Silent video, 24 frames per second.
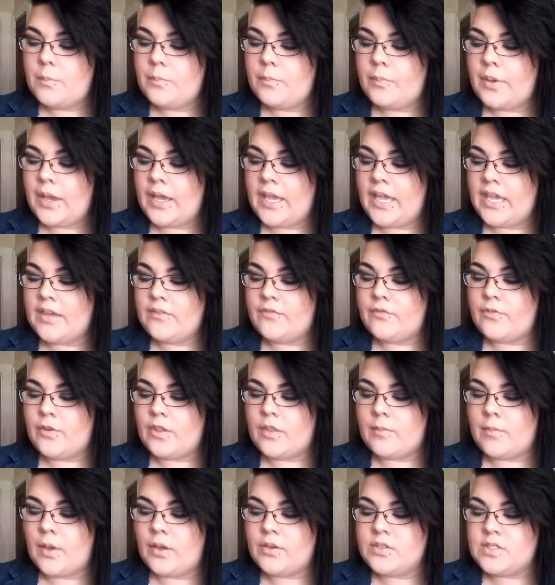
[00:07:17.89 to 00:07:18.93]
But for
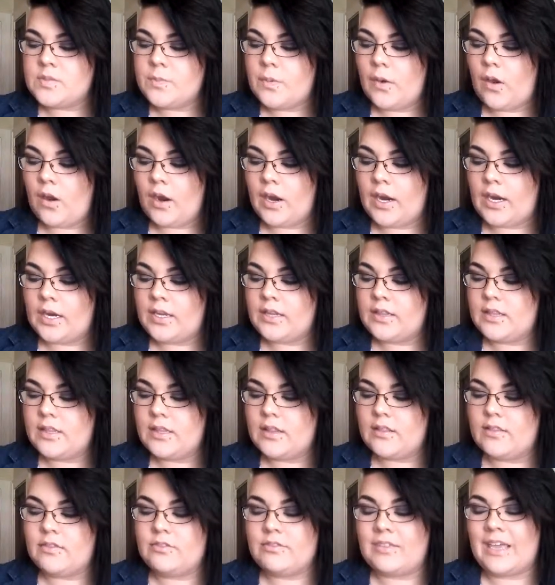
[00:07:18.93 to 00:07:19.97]
the most part,
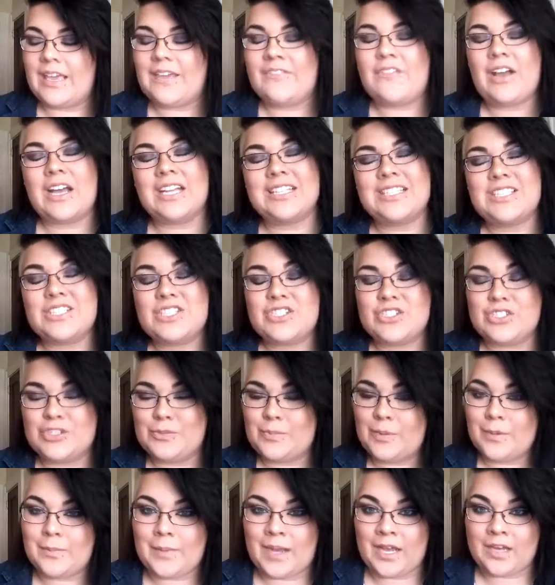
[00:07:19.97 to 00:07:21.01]
they've got
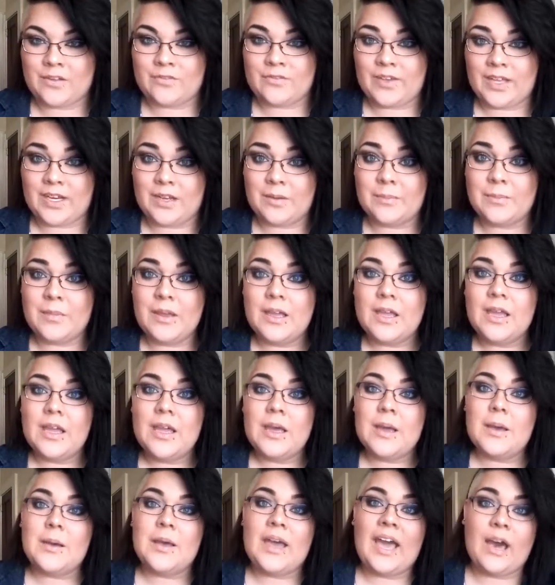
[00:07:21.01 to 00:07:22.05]
super mild venom.
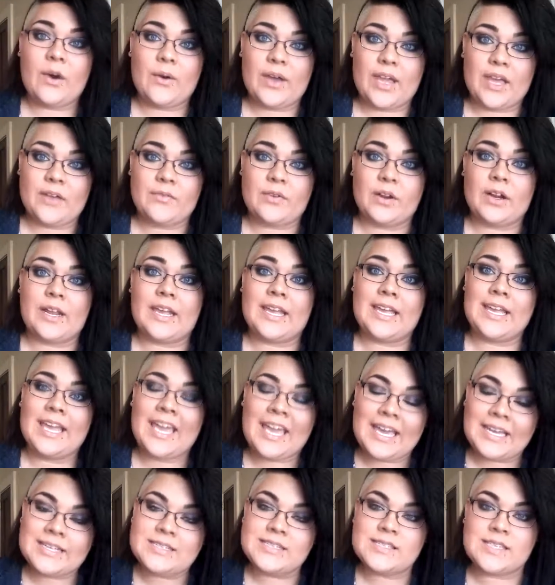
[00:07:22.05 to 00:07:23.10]
However, it
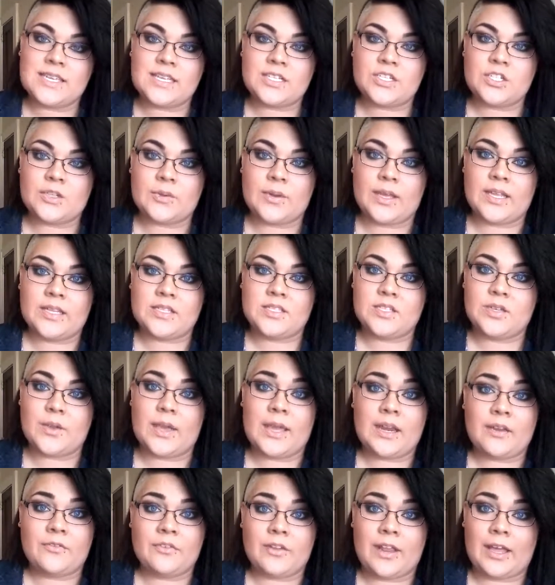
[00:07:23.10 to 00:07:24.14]
can send you into
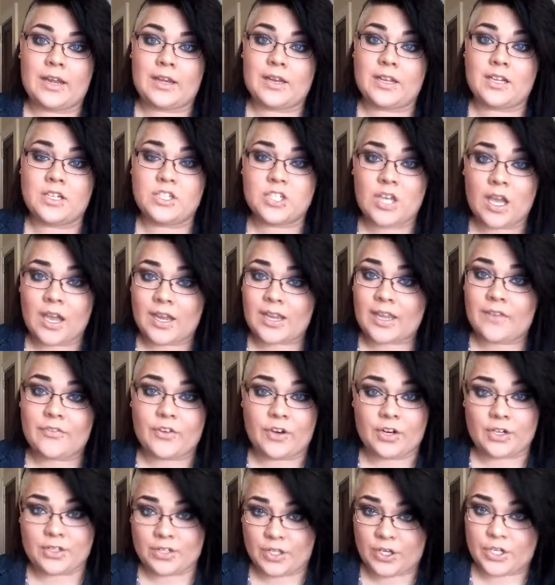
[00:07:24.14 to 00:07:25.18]
anaphylactic shock if
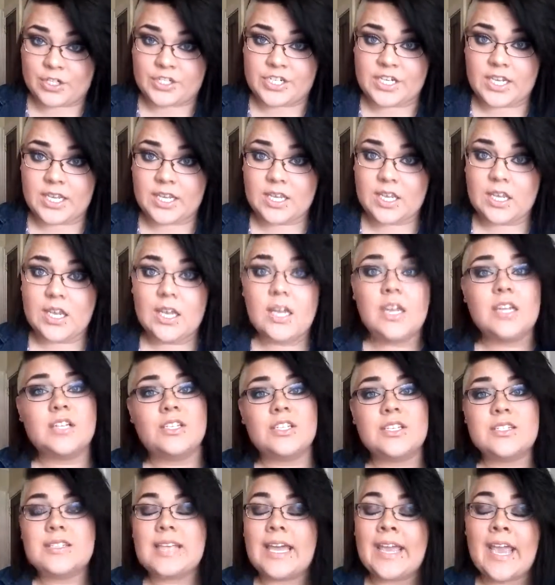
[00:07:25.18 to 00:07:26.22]
you're allergic.
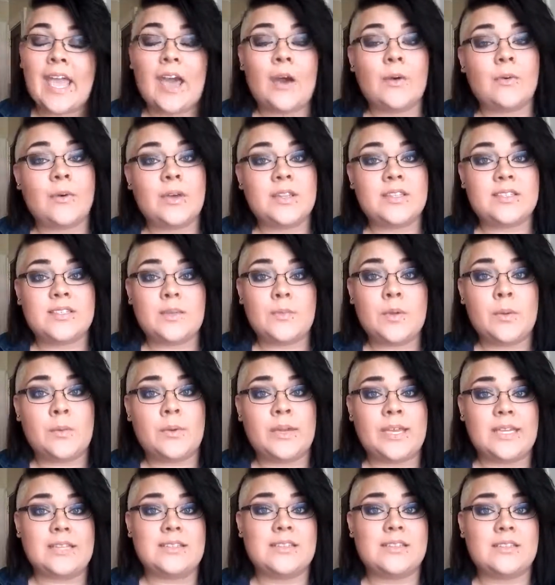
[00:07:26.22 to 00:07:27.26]
Just like how with some people
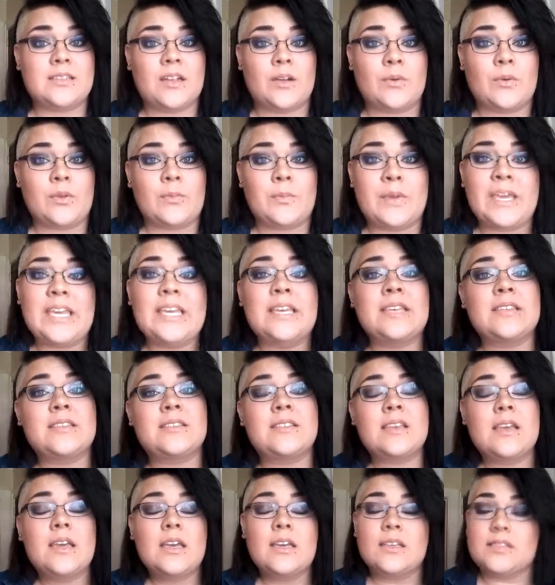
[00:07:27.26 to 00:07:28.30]
getting stung with
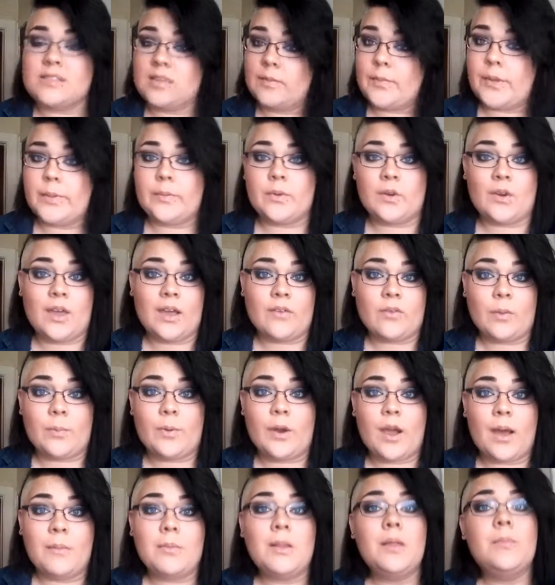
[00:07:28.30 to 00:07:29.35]
bees, some people don't have a
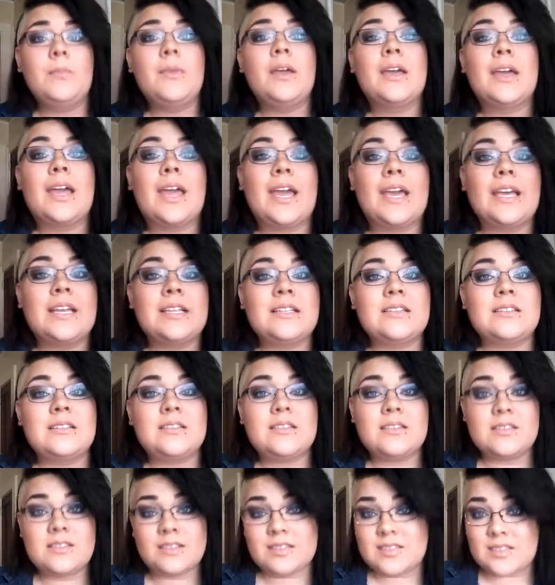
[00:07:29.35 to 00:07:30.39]
problem,
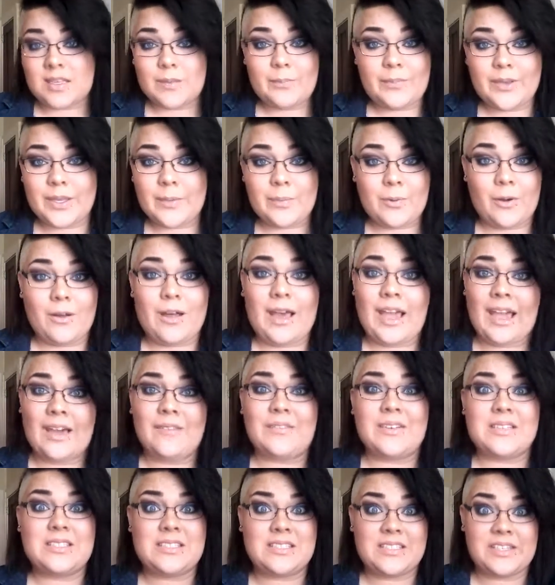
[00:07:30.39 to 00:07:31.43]
and some people
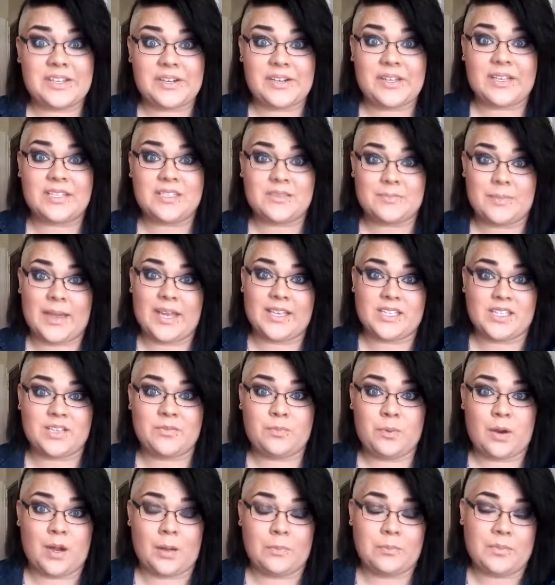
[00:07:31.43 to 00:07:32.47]
have a serious,
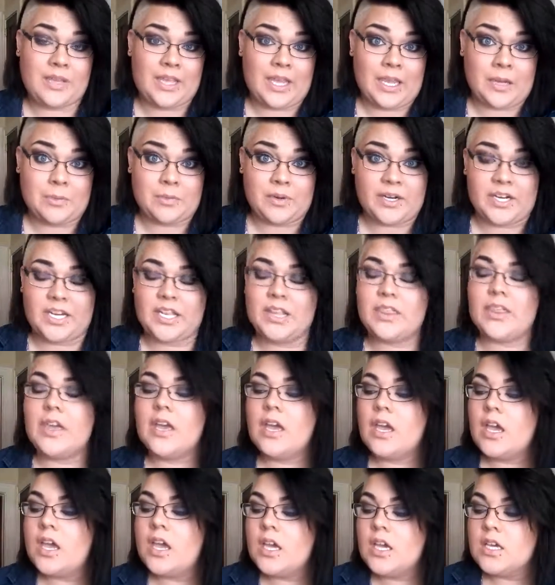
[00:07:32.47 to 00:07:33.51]
massive problem and can't breathe.
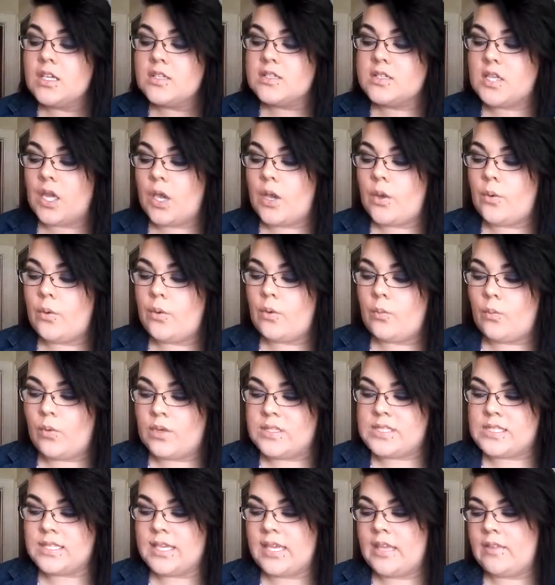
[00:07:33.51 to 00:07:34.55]
So
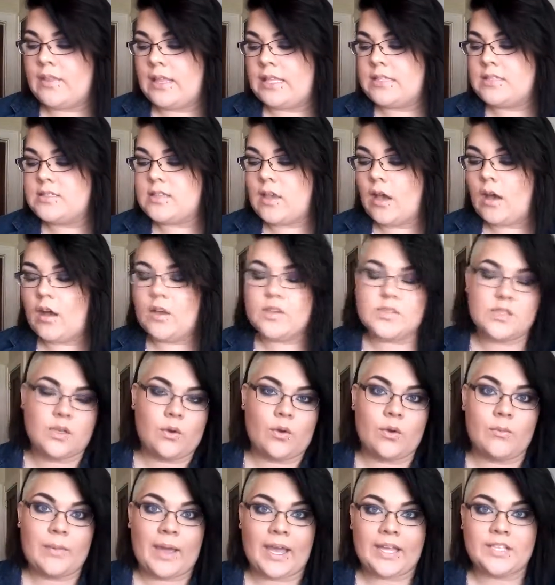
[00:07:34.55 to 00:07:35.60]
once again, that's also
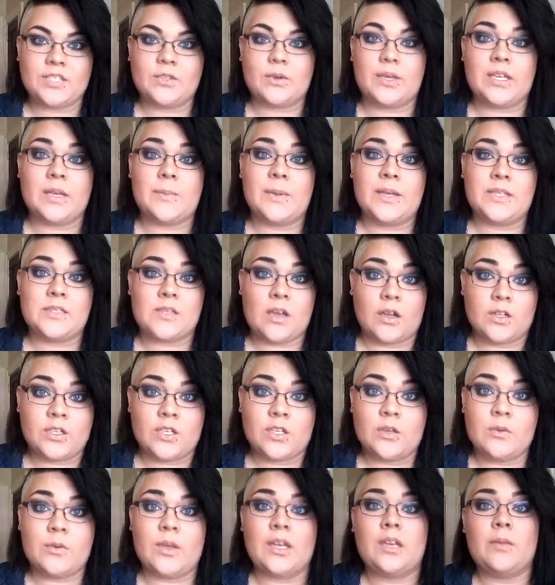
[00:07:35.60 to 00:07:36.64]
going back to, it depends on
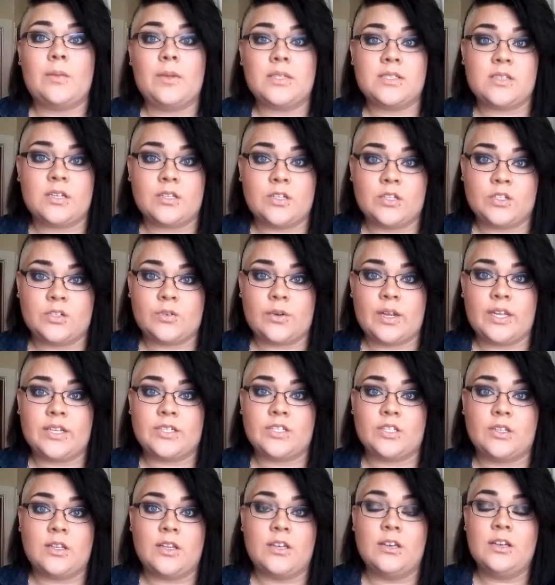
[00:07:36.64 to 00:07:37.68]
you, it depends on your
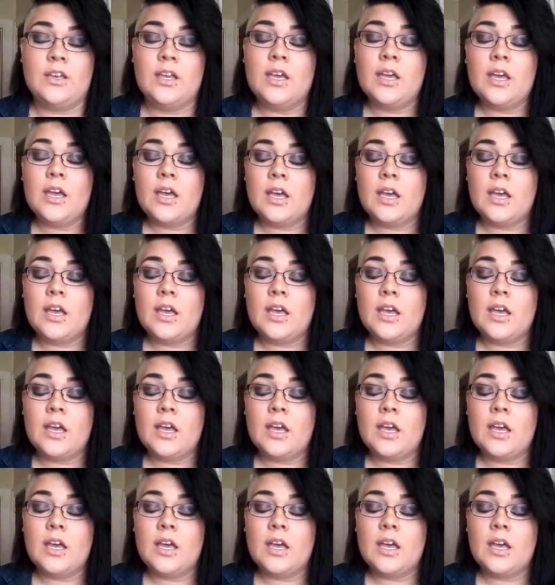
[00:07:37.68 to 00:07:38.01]
tarantula.